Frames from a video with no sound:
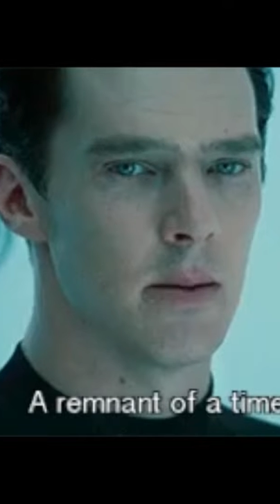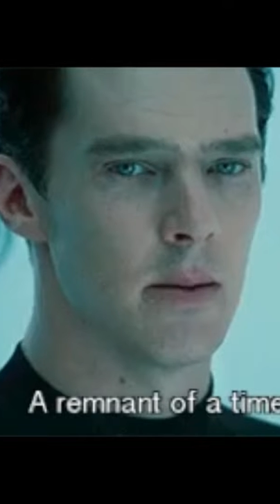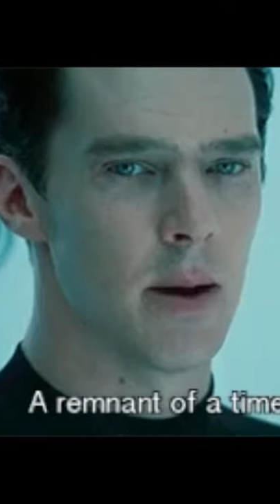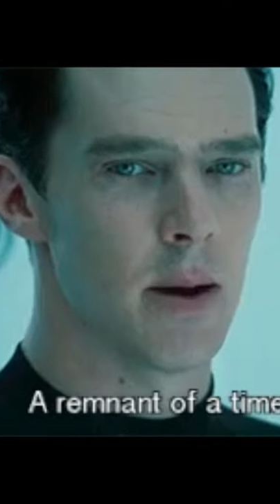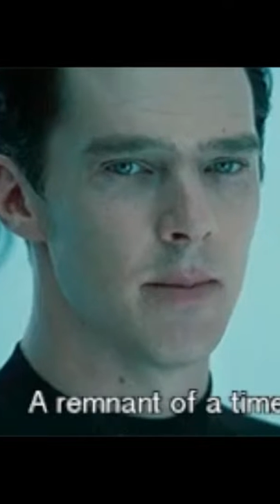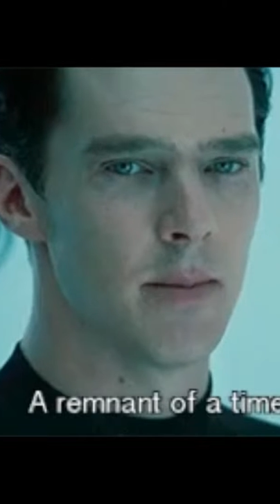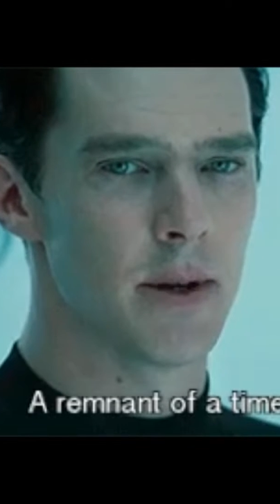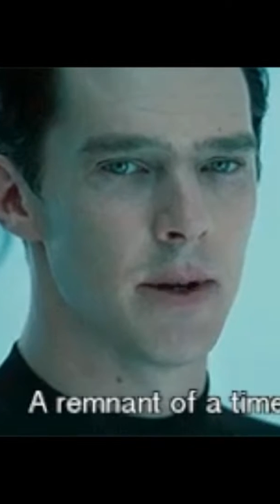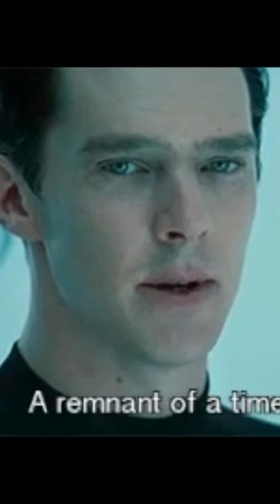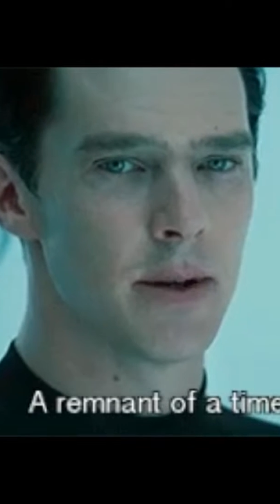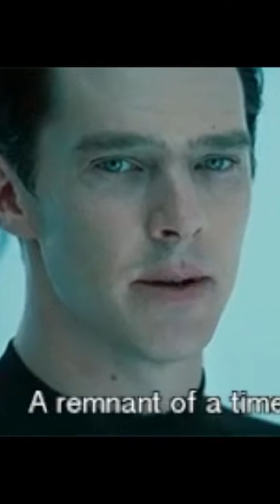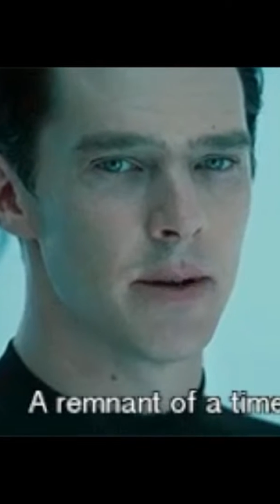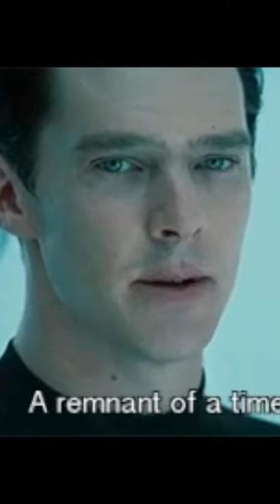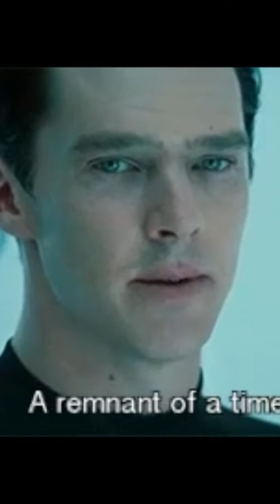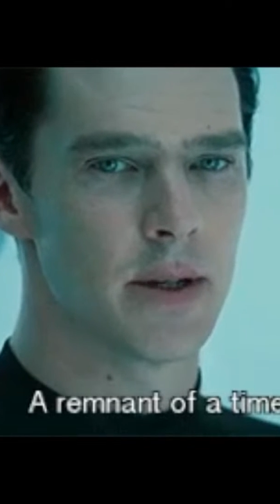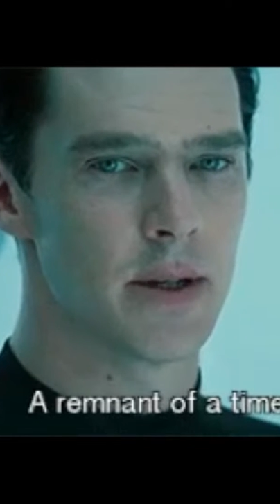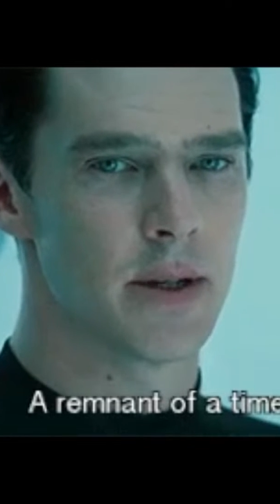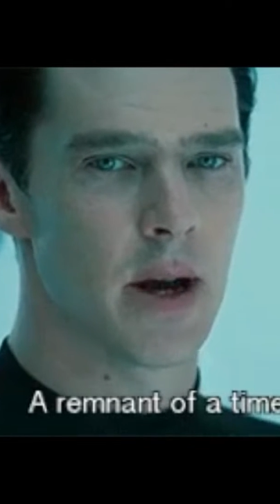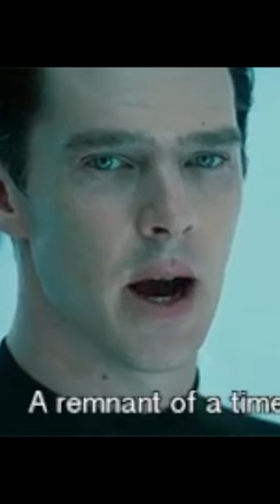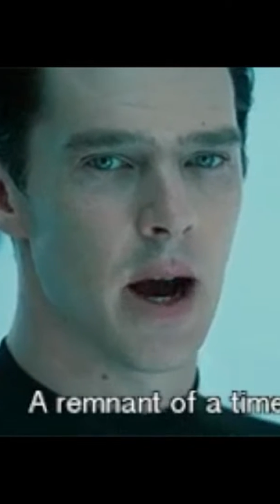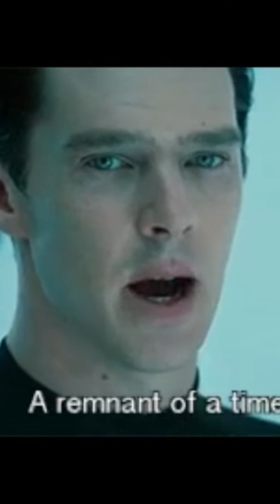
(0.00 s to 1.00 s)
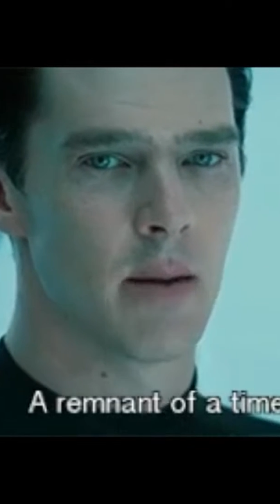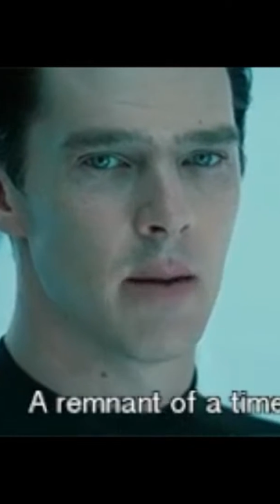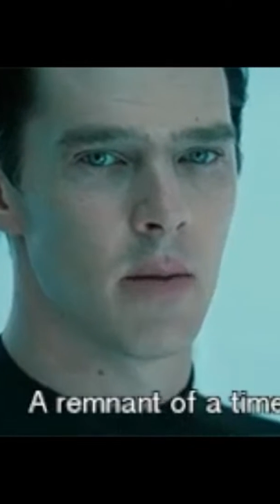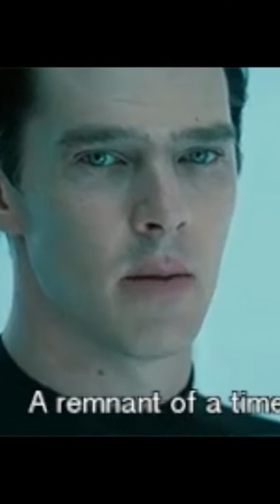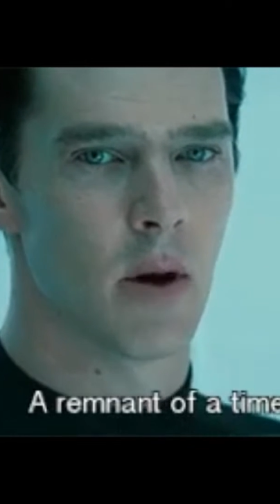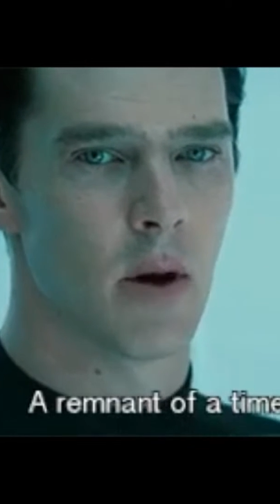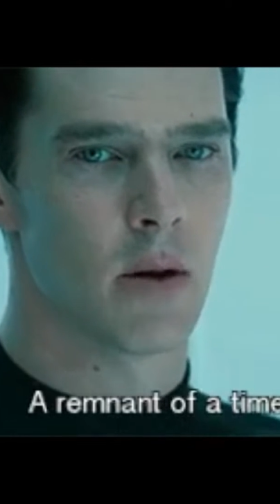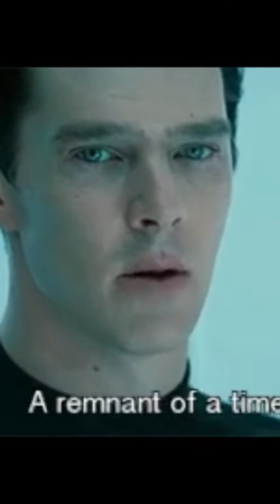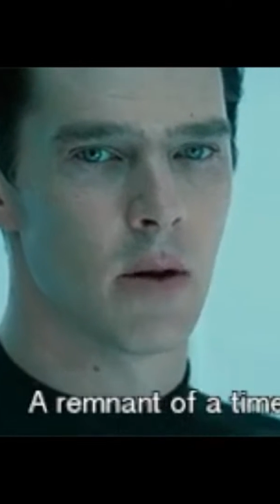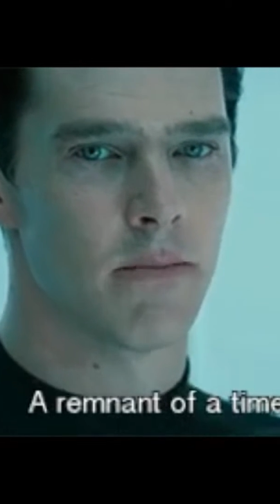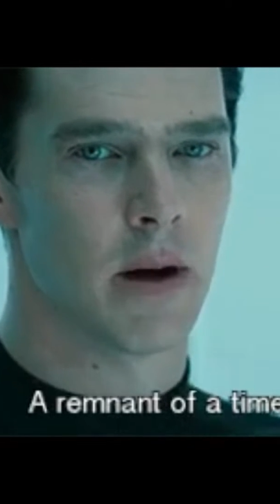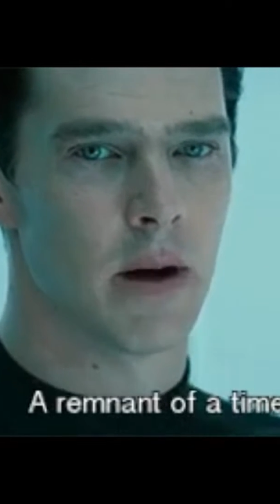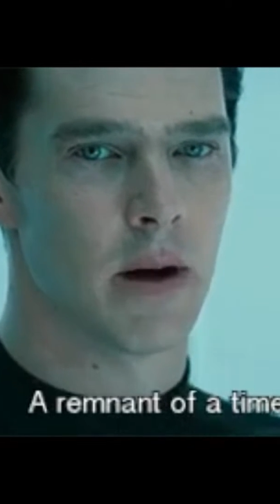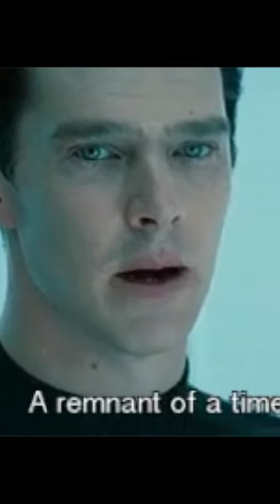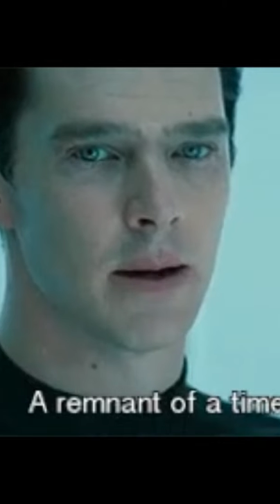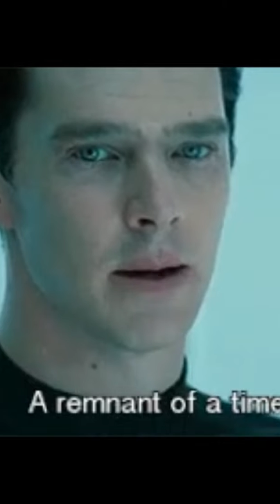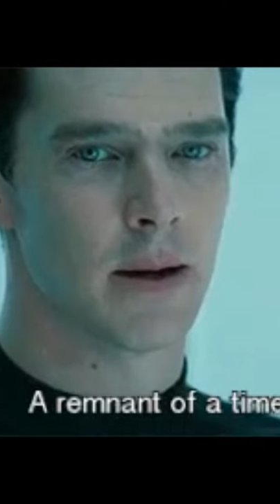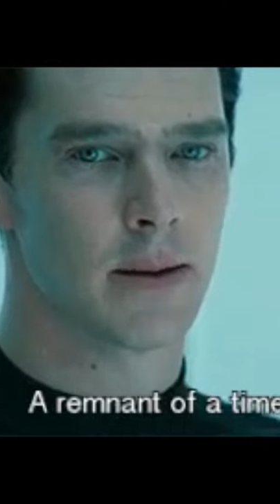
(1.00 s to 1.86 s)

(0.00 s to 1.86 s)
They're an old school type of vehicle